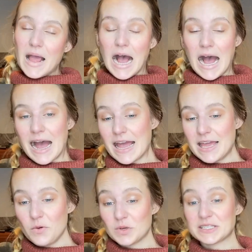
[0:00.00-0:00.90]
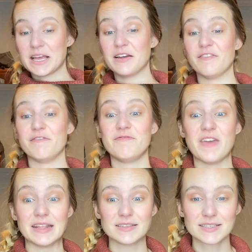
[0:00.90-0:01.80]
I was
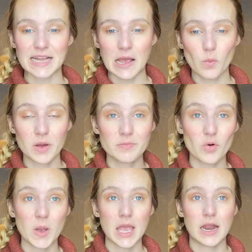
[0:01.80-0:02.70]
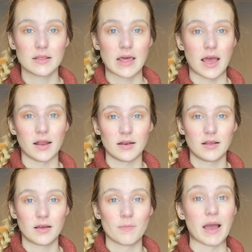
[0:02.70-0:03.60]
convinced at one point that
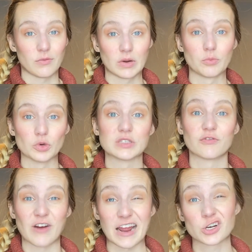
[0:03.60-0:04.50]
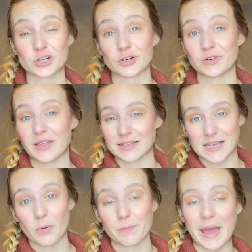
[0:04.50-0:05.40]
my rib was fractured. That's
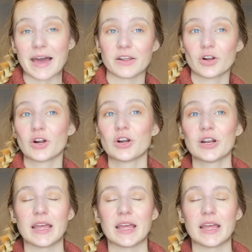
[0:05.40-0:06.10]
how bad it hurt.